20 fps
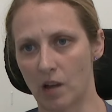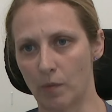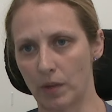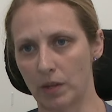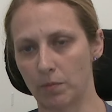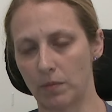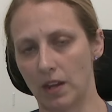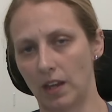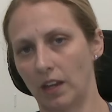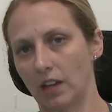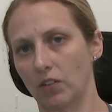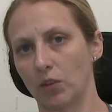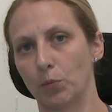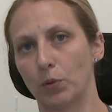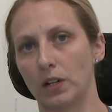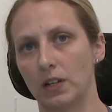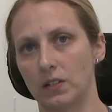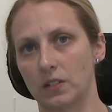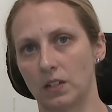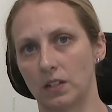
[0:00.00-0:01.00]
it may have a
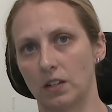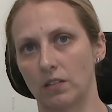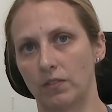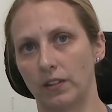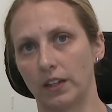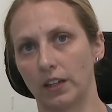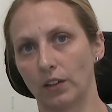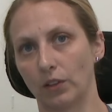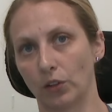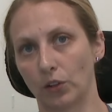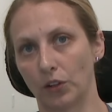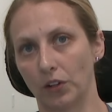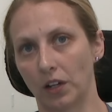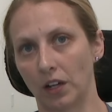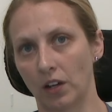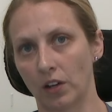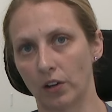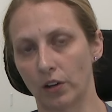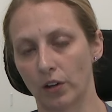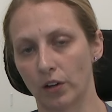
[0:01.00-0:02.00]
pretty significant
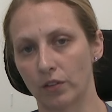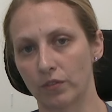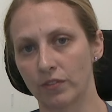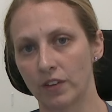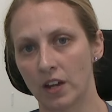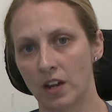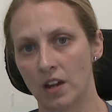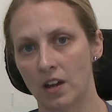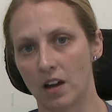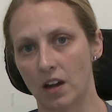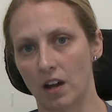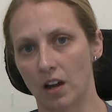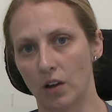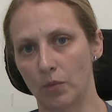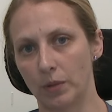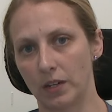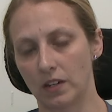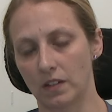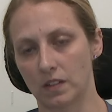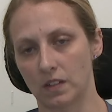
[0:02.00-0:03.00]
learning curve
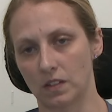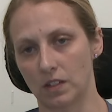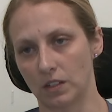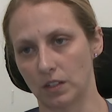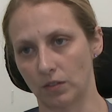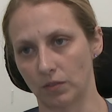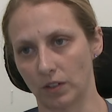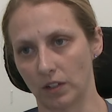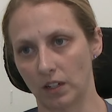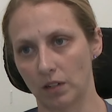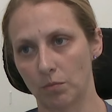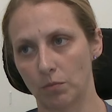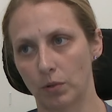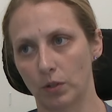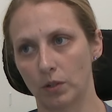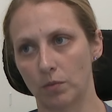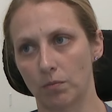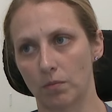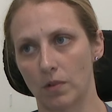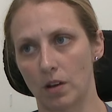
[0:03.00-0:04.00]
because it's a different
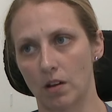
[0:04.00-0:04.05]
input